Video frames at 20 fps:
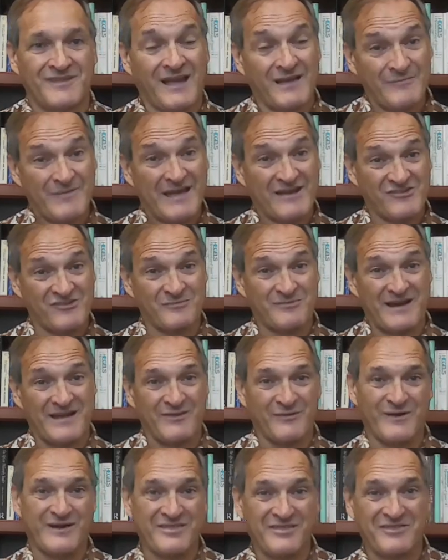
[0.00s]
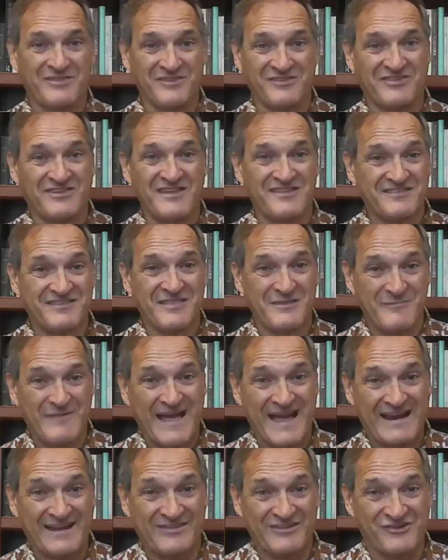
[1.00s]
I imagine, by the way, that the seats in the
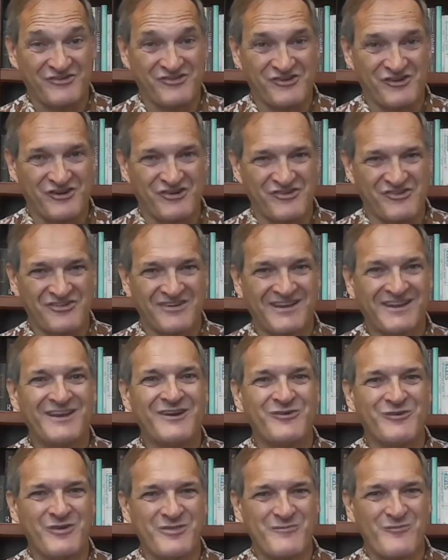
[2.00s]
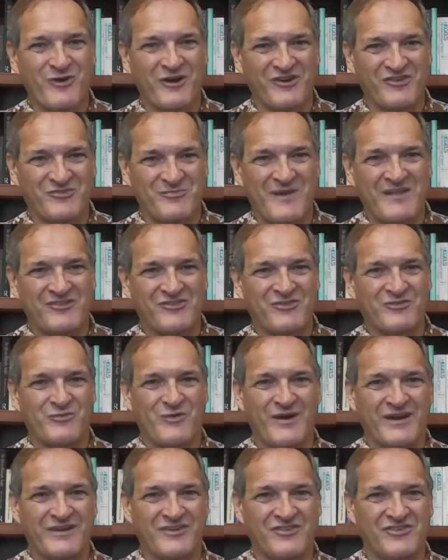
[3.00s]
back of the church were the more
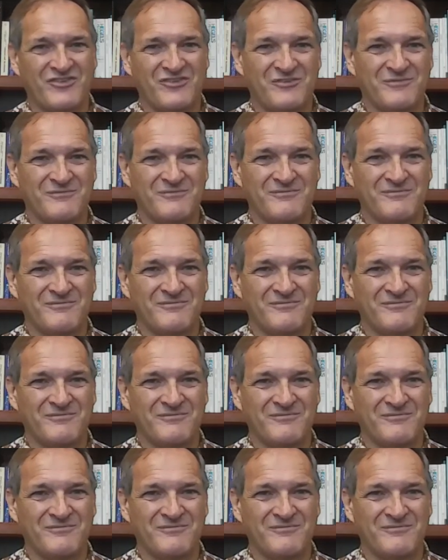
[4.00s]
expensive ones.